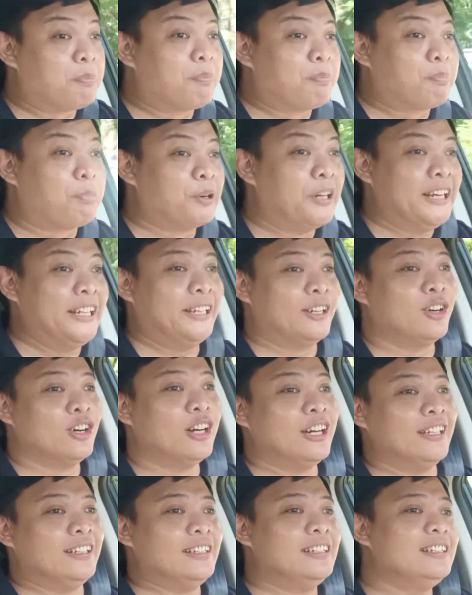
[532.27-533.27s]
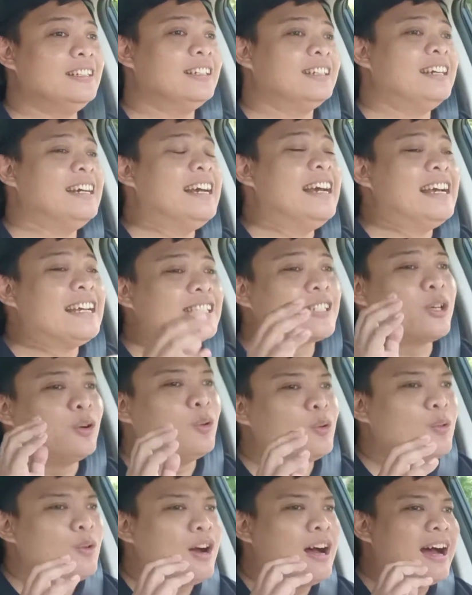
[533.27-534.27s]
Pretty good. So
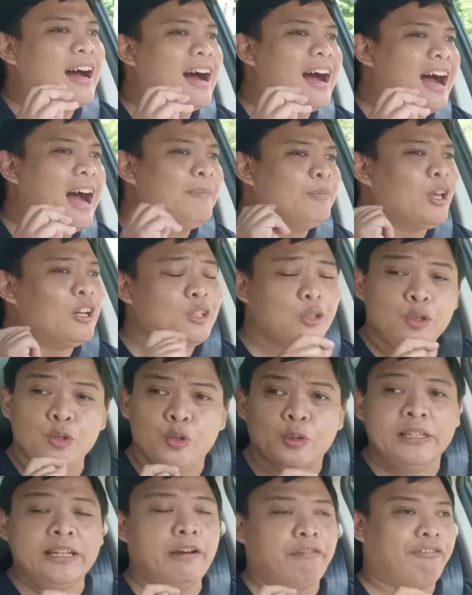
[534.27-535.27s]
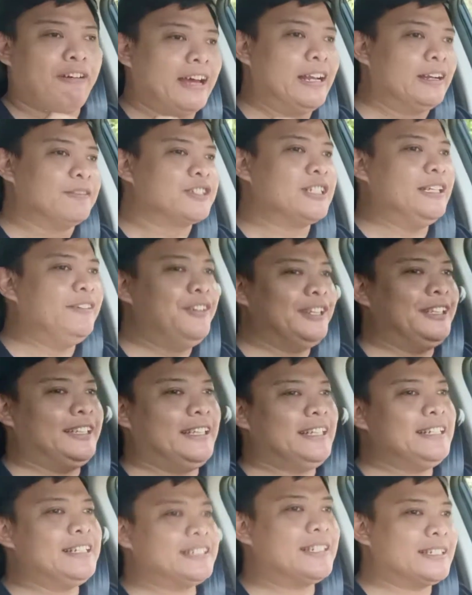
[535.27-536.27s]
I'm not usually a fan of
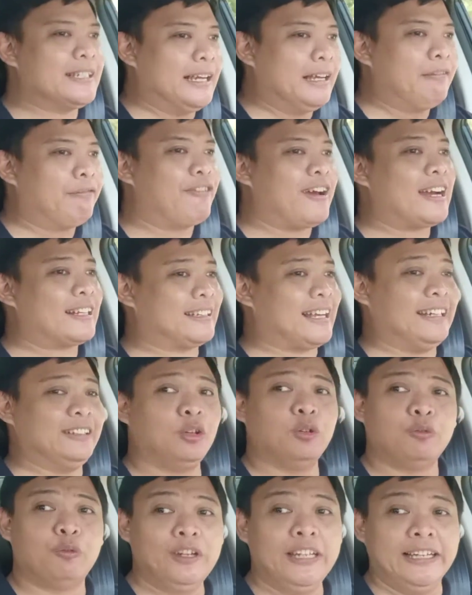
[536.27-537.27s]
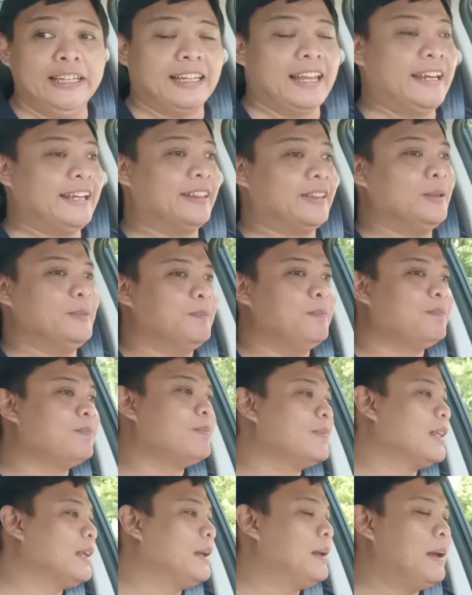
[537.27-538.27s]
CVTs. In fact, I don't really like them
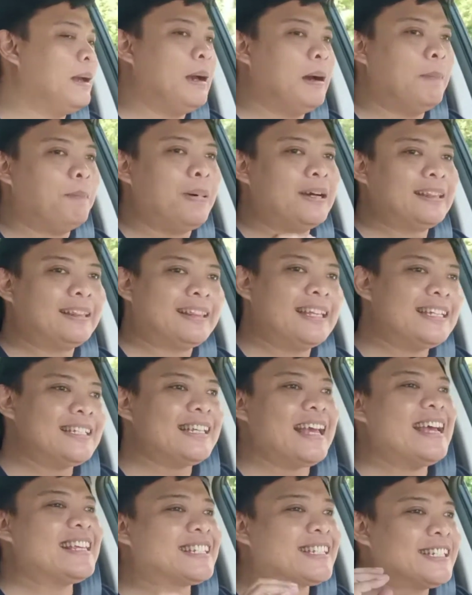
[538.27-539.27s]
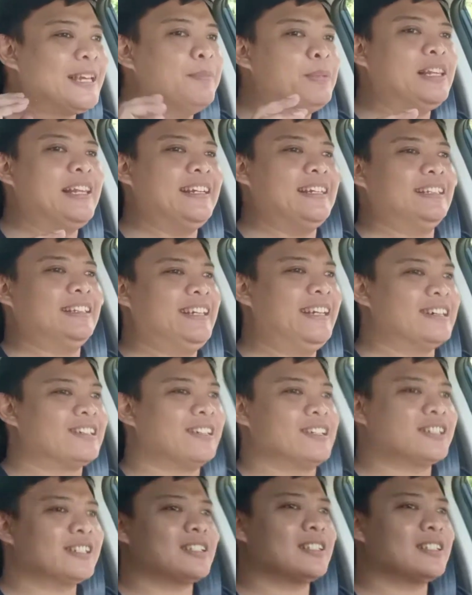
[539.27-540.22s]
but this has simulated gears.